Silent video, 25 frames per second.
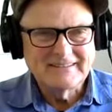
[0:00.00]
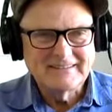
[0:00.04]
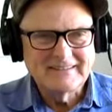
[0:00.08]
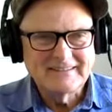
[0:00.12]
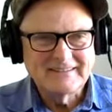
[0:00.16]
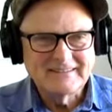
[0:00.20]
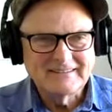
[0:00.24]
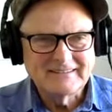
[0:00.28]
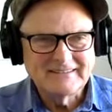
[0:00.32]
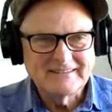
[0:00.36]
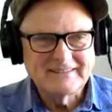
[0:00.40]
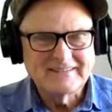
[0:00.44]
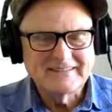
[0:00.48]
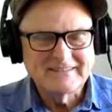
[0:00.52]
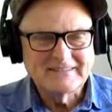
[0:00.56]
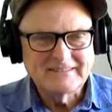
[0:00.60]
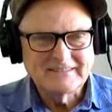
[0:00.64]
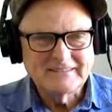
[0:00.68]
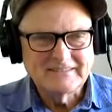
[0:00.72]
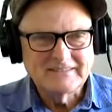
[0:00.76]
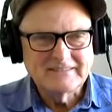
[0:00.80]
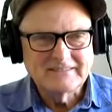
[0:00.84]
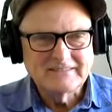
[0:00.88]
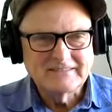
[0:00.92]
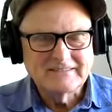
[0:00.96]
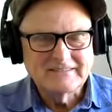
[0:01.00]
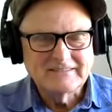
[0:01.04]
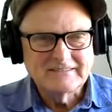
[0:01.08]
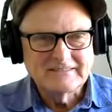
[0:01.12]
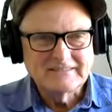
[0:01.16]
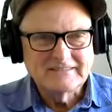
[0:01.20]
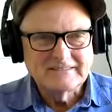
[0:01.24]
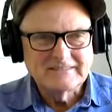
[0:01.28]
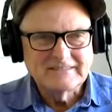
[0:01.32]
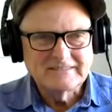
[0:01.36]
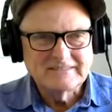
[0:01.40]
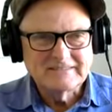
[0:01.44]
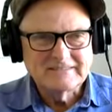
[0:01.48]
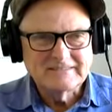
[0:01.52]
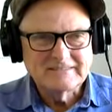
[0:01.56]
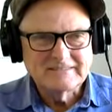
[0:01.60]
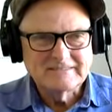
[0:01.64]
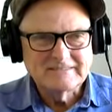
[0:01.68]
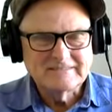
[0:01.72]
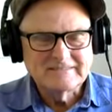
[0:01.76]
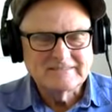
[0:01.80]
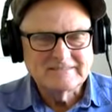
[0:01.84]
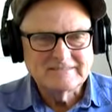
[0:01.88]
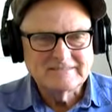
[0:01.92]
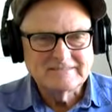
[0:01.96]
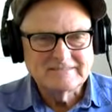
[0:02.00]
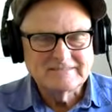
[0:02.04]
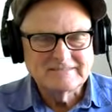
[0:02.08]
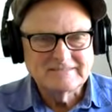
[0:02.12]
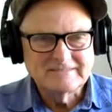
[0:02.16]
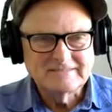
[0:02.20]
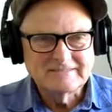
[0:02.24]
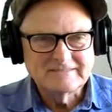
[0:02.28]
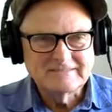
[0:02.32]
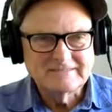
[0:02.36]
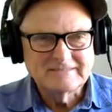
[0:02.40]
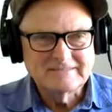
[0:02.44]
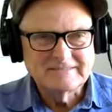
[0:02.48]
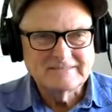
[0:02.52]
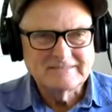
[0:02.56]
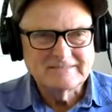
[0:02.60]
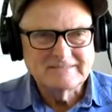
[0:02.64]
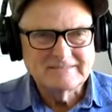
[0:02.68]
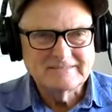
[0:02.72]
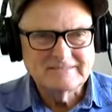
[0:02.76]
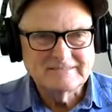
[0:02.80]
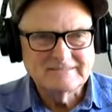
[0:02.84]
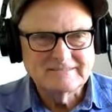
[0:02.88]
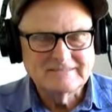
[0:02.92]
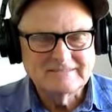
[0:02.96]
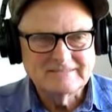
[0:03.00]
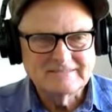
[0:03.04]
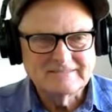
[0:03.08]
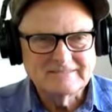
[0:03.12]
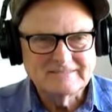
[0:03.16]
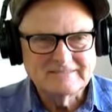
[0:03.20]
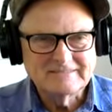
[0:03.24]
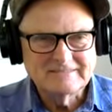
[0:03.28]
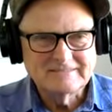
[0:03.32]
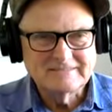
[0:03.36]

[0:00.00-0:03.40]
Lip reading: (silent)